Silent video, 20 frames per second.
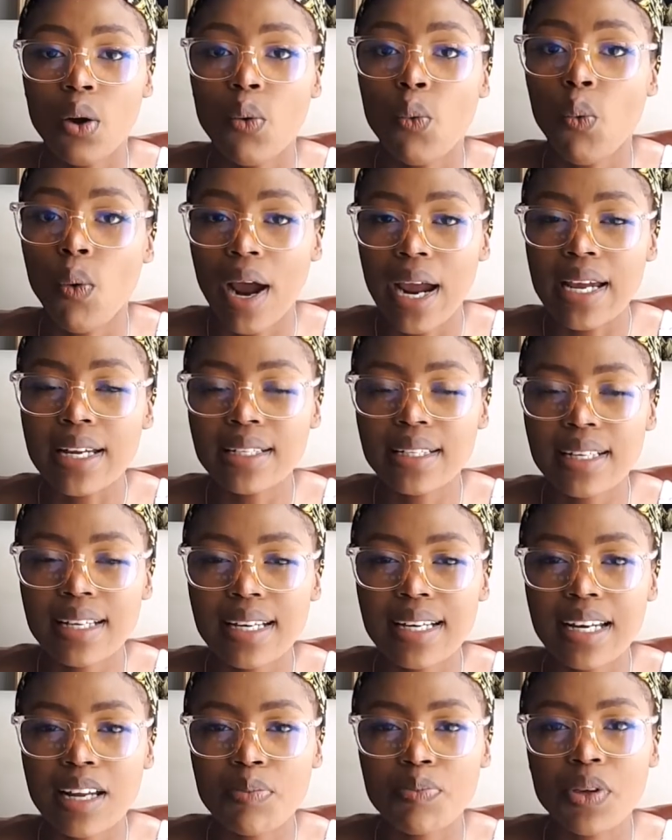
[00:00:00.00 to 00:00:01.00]
white
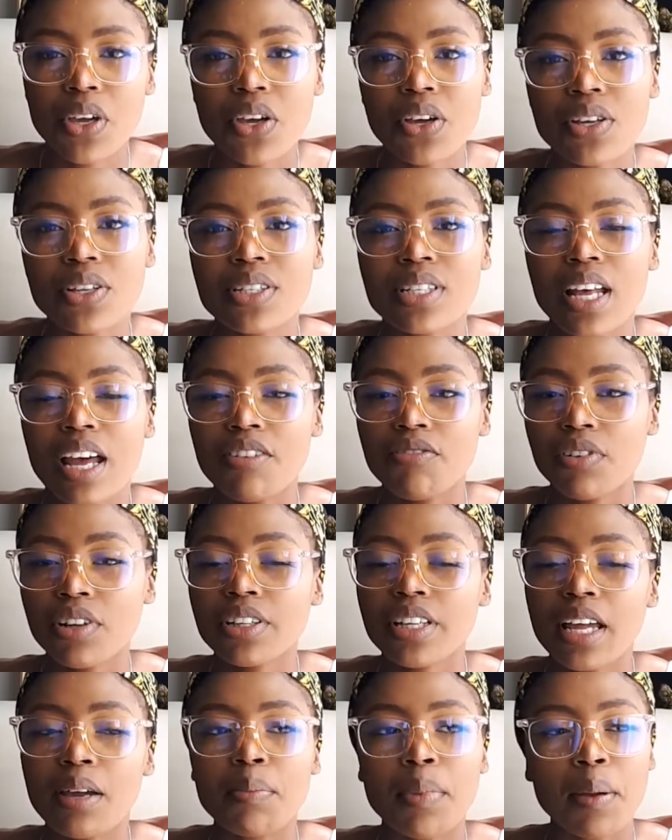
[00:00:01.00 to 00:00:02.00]
color, because I felt
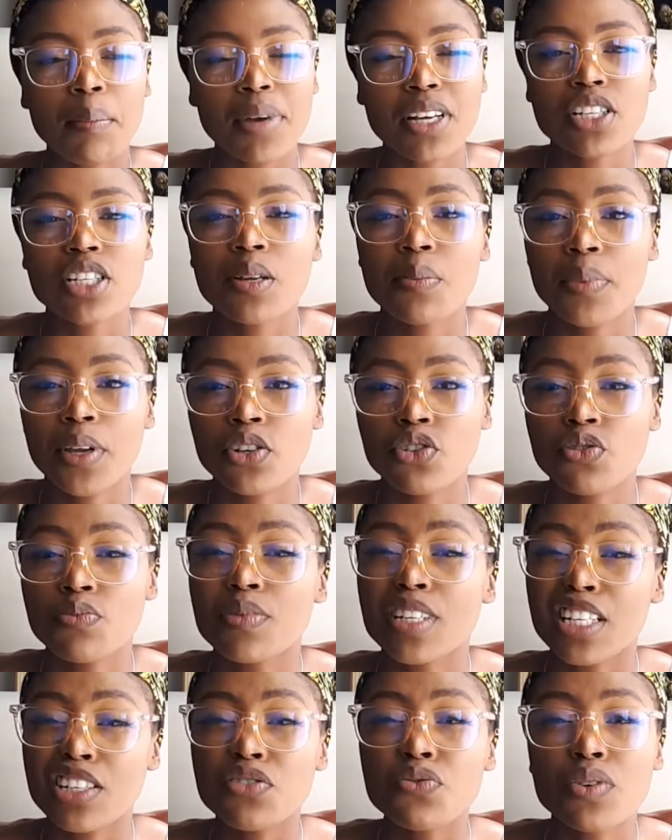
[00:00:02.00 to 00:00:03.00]
like my master bedroom
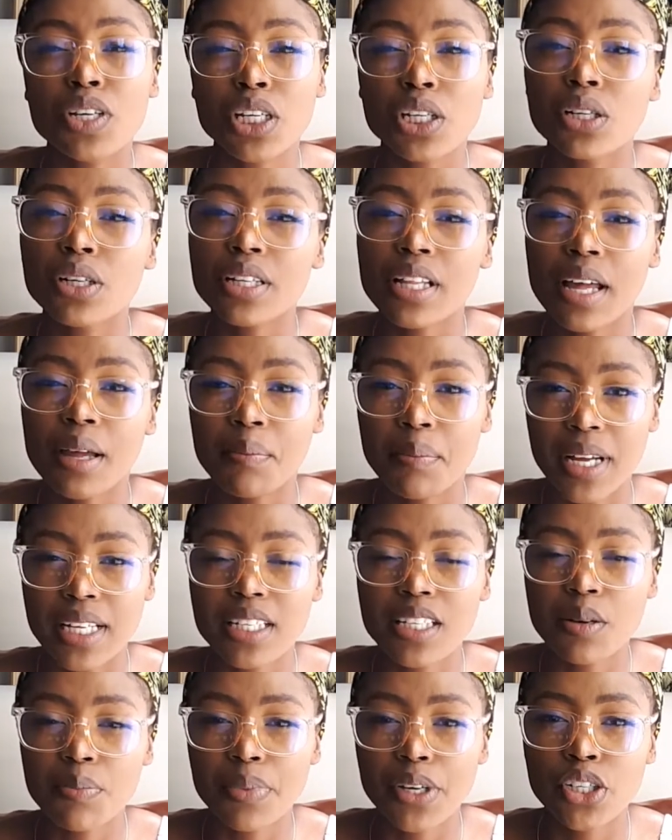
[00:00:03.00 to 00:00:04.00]
doesn't really look like a
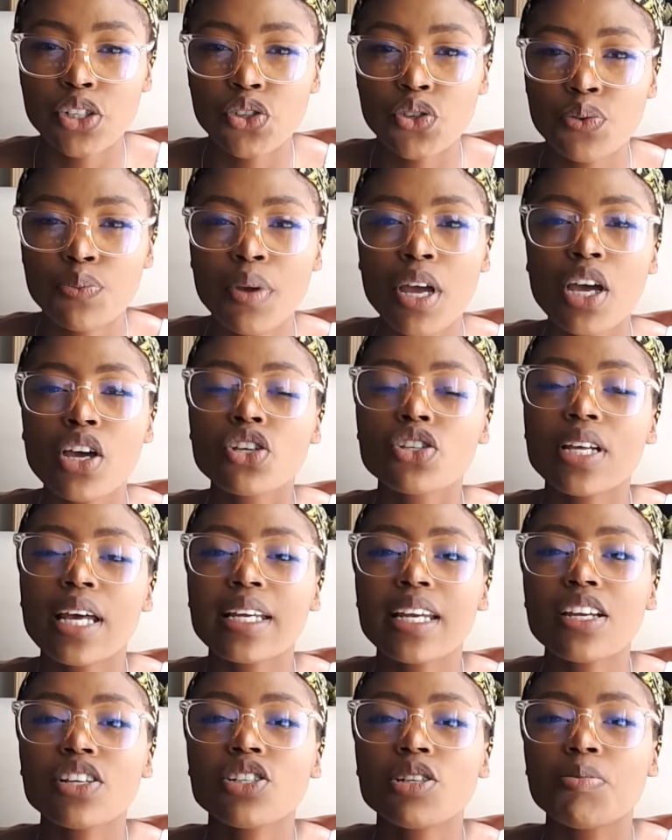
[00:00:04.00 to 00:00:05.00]
master bedroom, so I
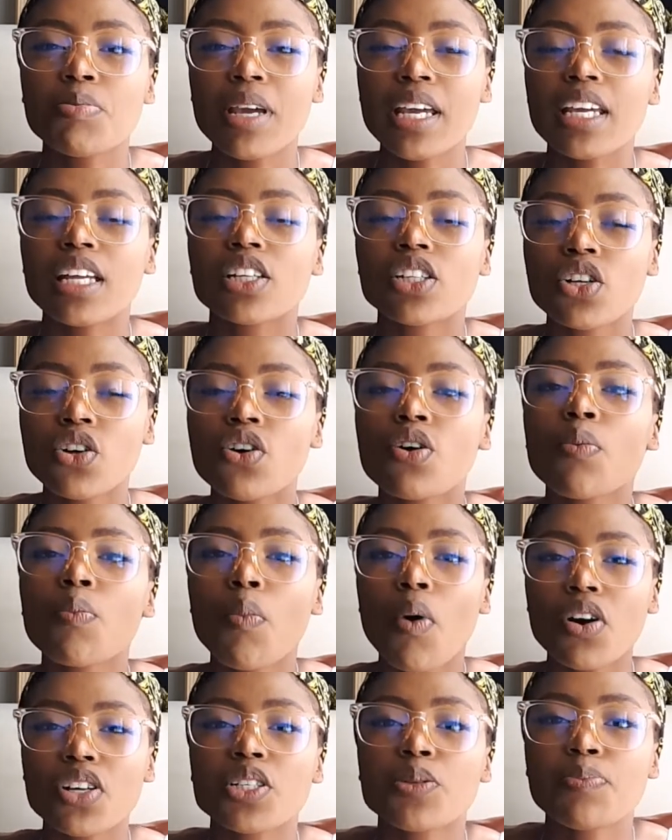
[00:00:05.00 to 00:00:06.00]
need to make it look
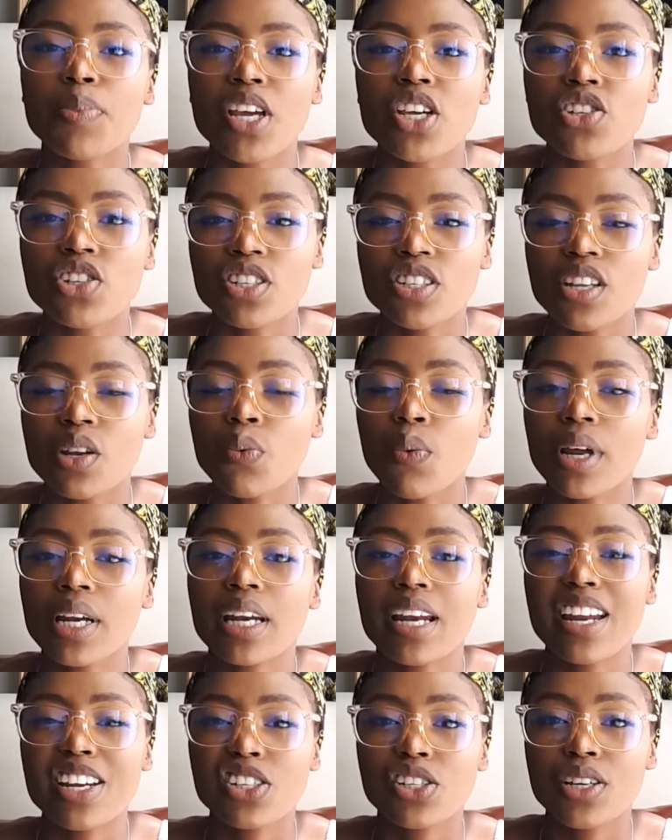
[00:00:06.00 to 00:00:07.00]
more spacious than what
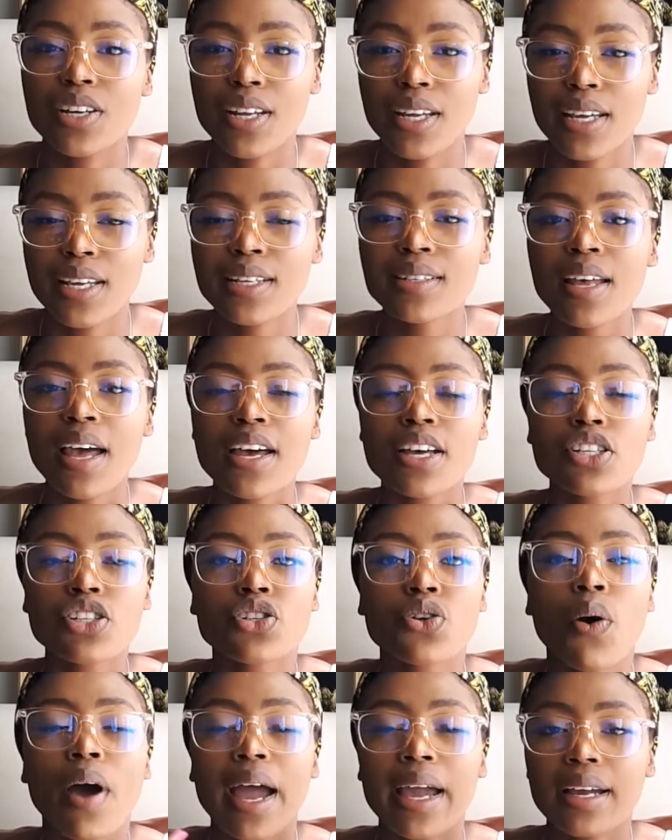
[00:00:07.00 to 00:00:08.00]
it actually is.
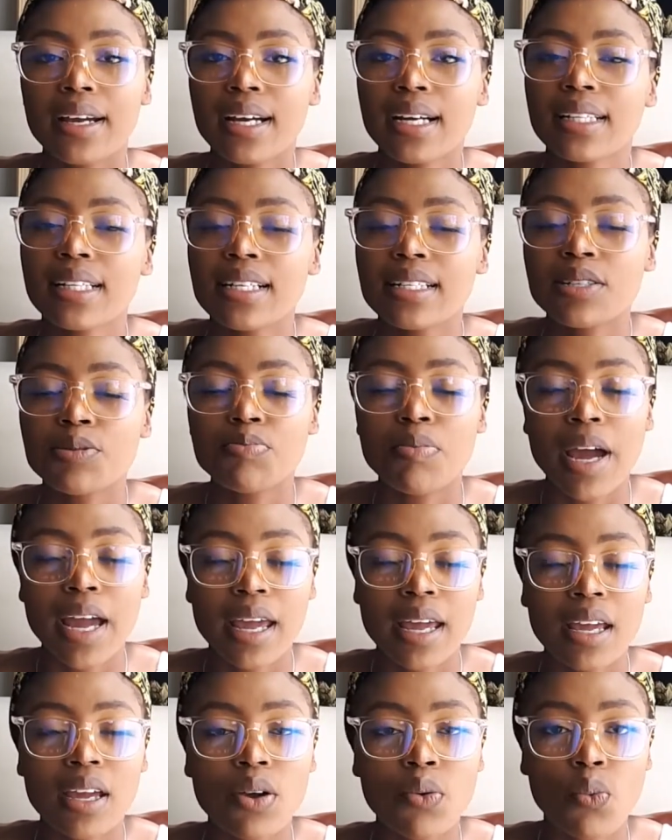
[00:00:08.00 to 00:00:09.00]
So I colored
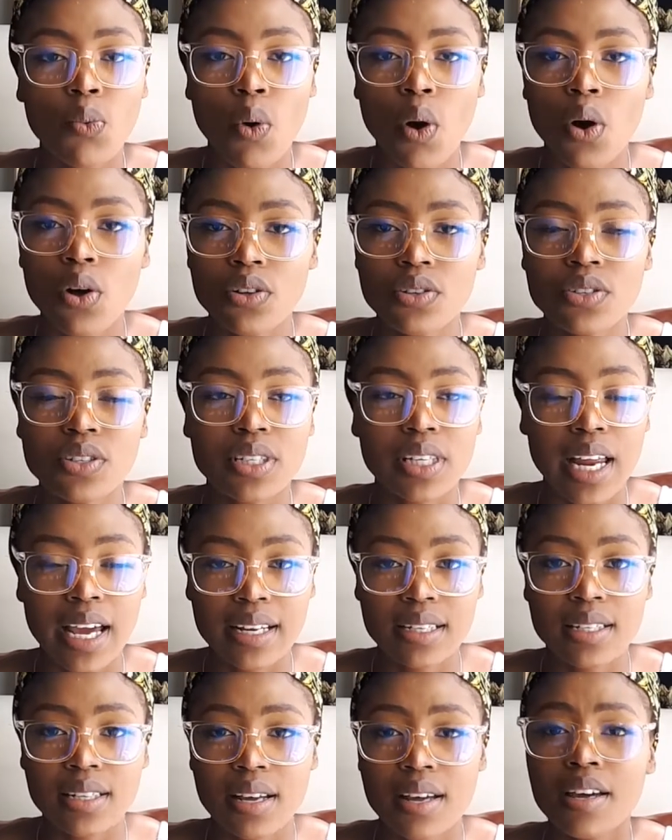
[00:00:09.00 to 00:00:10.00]
my walls
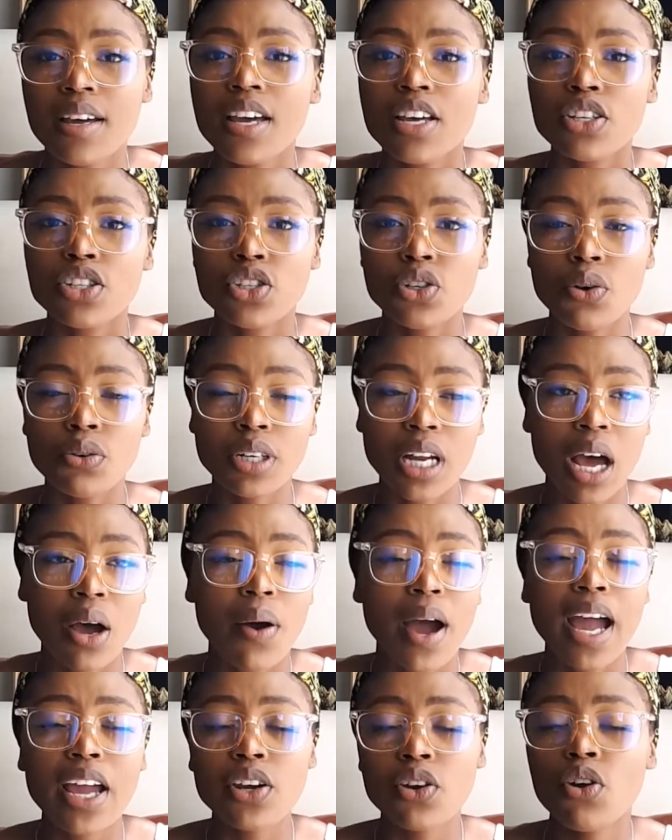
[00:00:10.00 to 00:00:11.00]
lighter. So now,
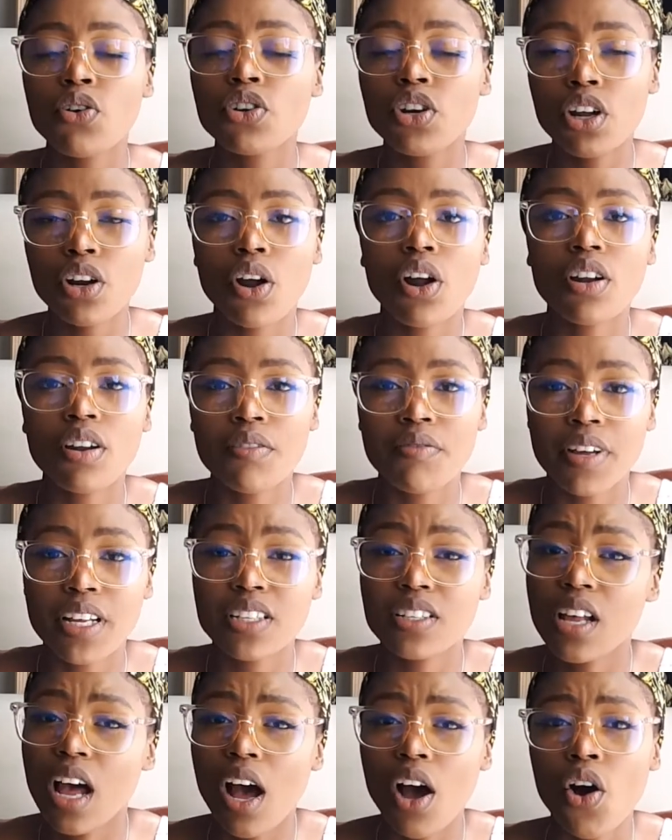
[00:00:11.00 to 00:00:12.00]
I know not all of
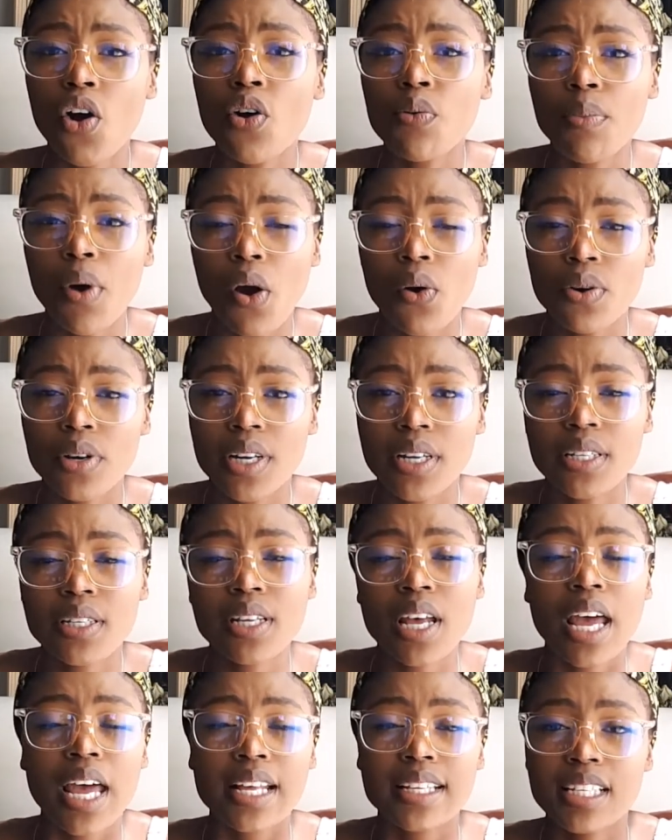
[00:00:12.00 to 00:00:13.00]
us are homeowners.
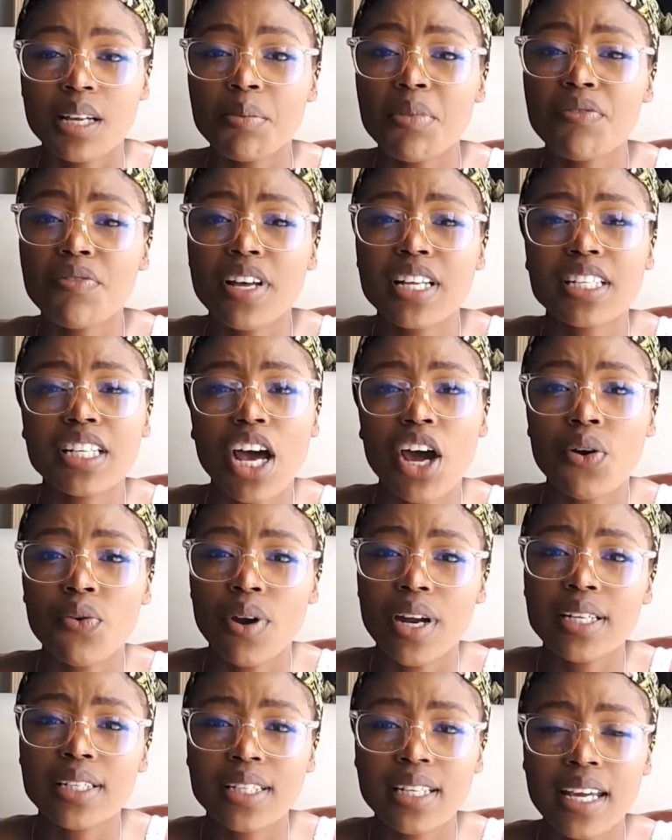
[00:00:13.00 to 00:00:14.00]
Some of us are
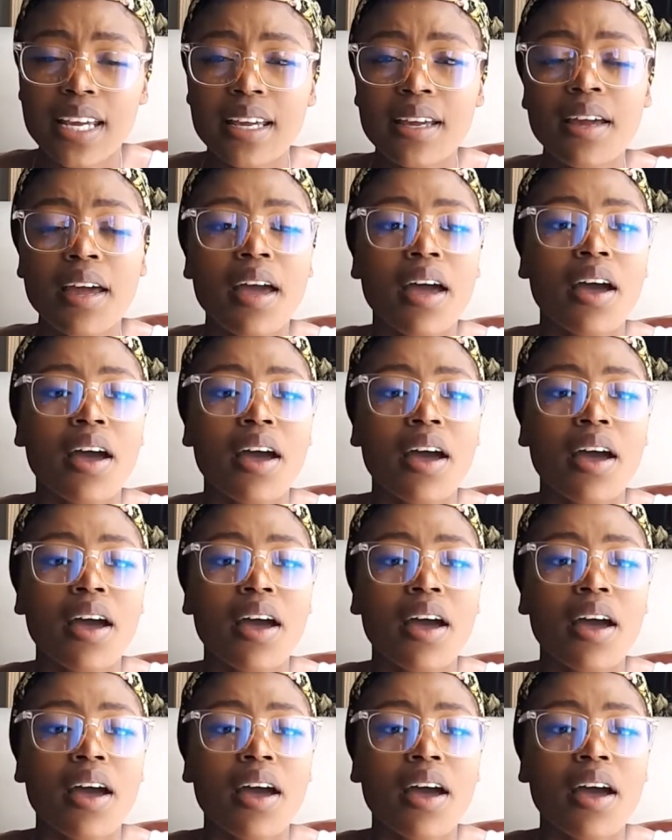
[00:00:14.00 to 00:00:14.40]
renting.